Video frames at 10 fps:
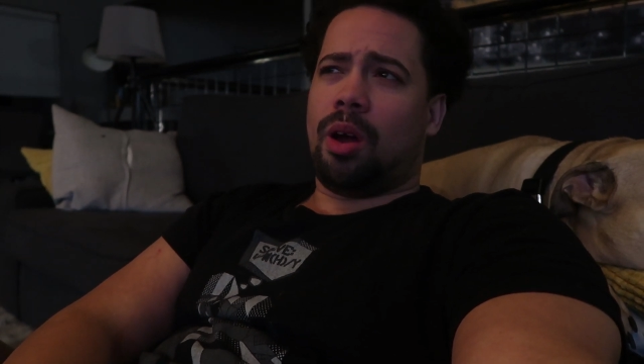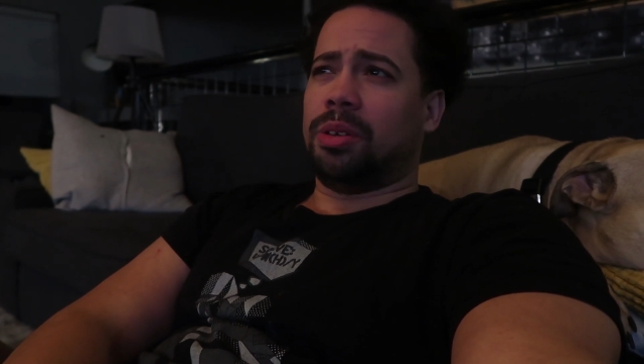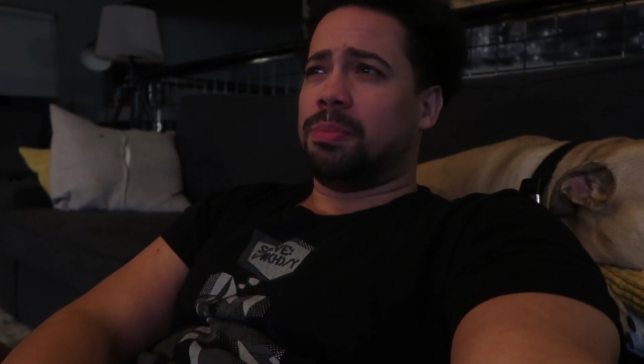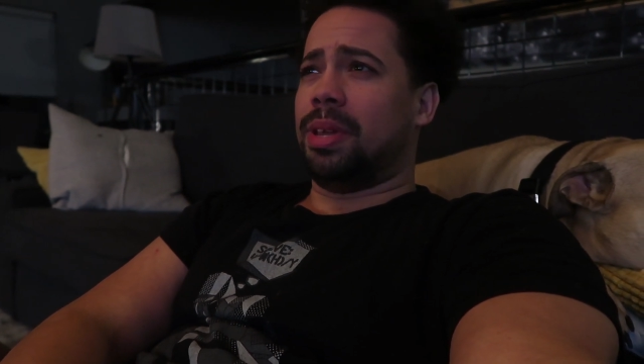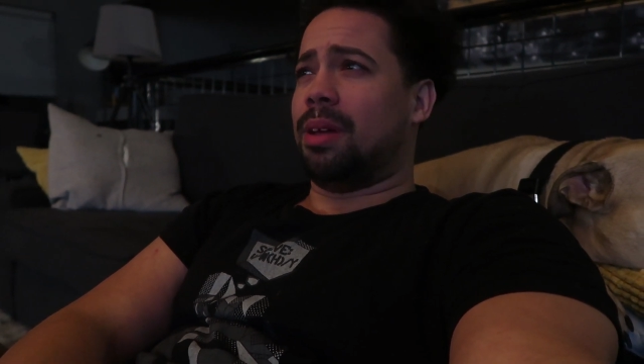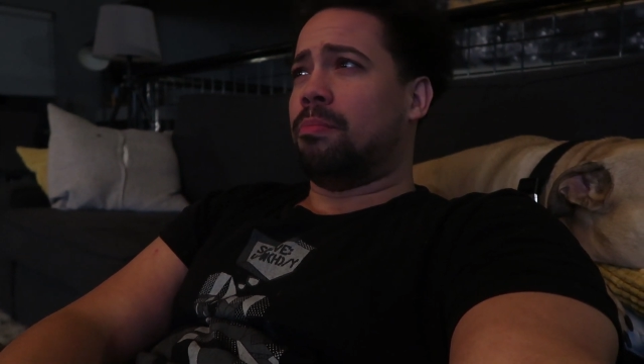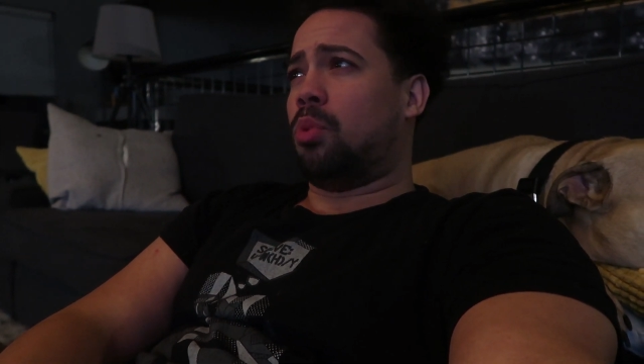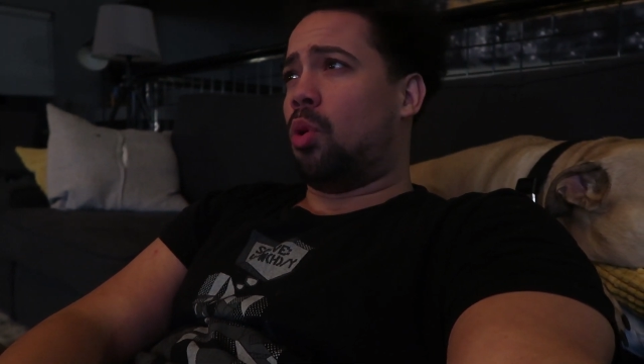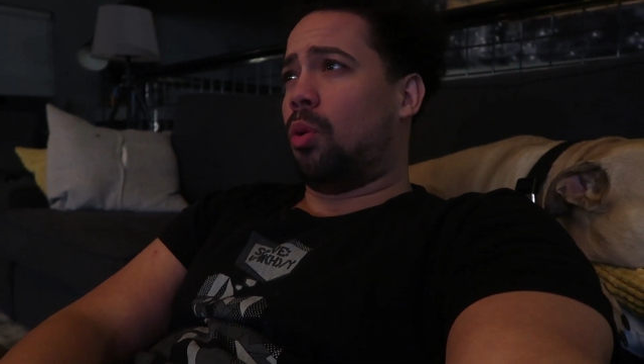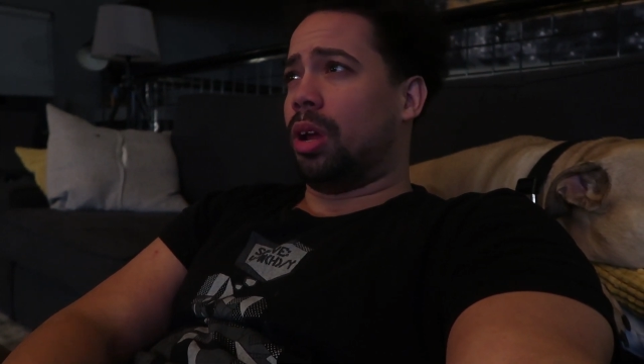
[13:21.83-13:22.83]
I was being
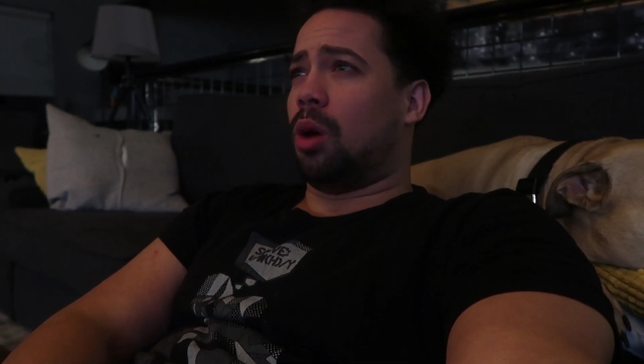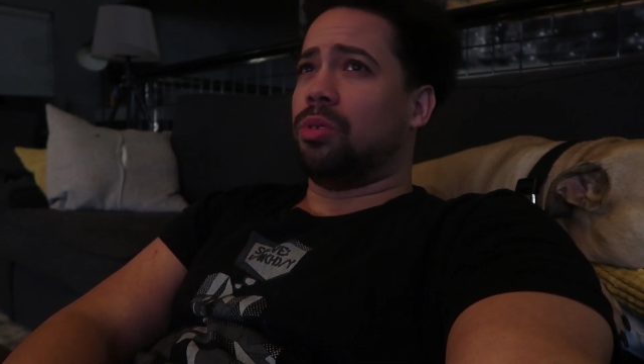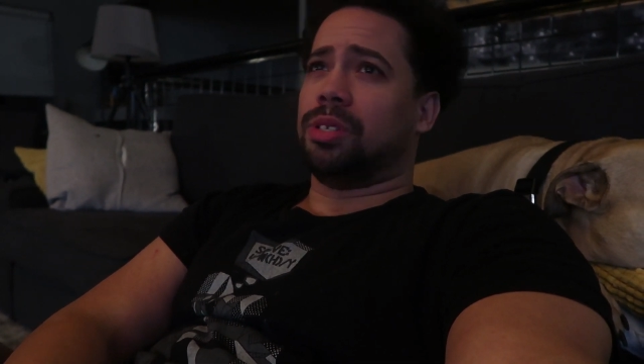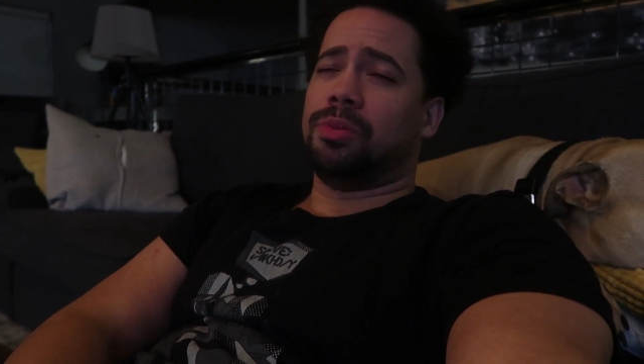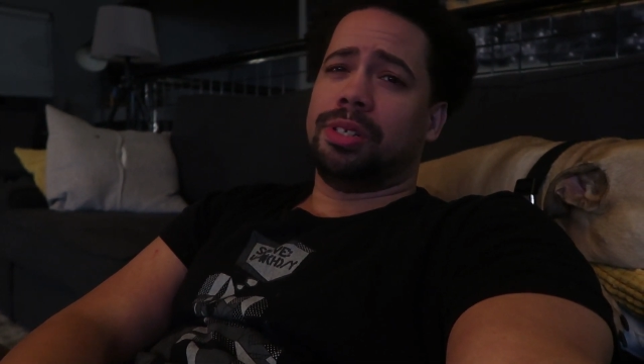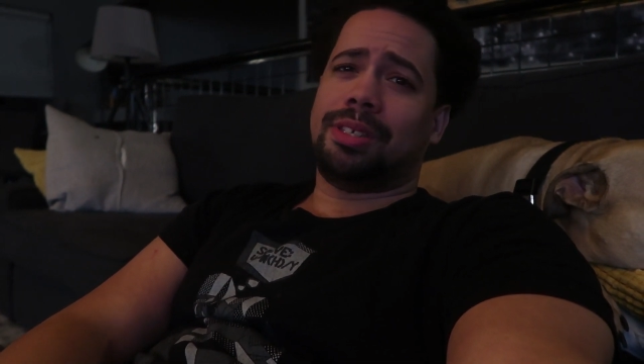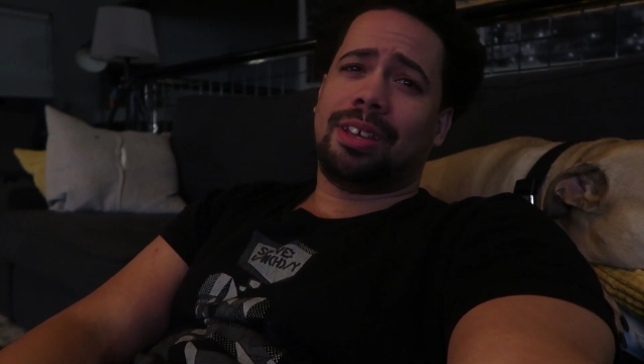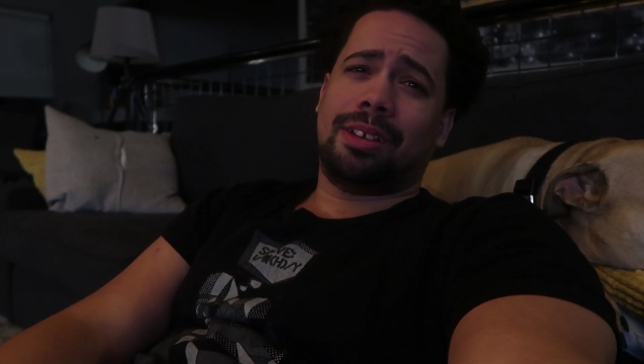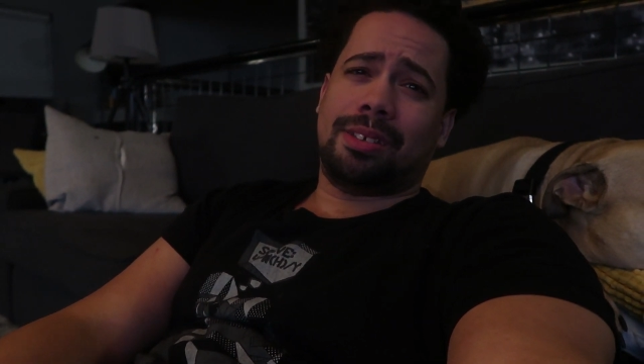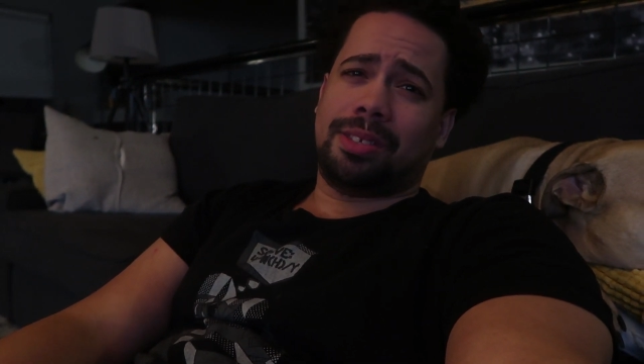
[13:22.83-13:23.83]
boring. I wasn't really
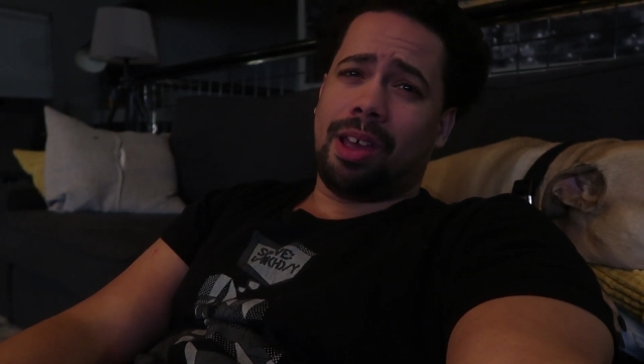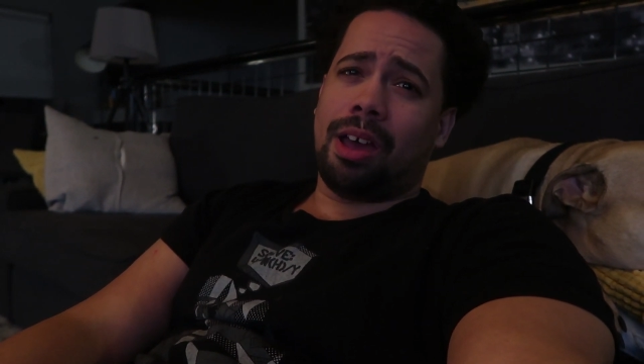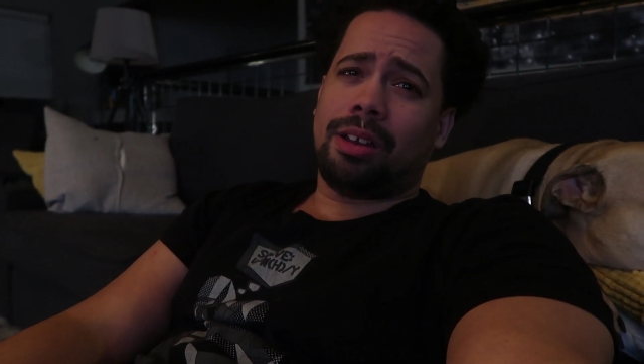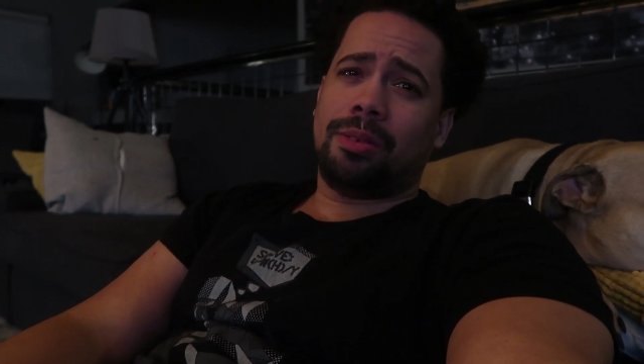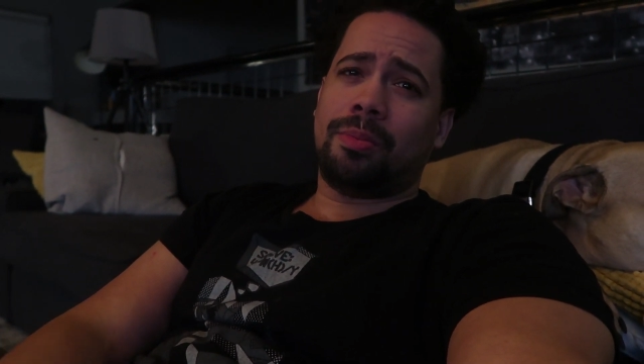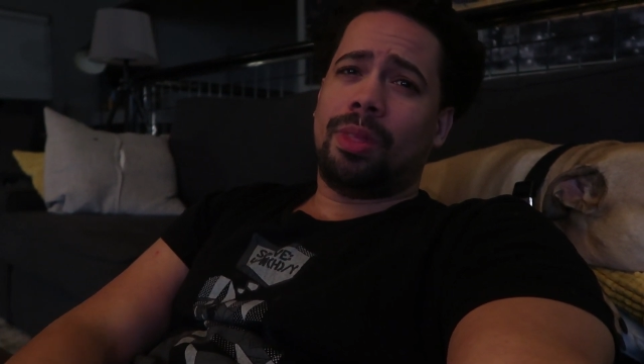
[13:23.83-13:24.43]
taking a side.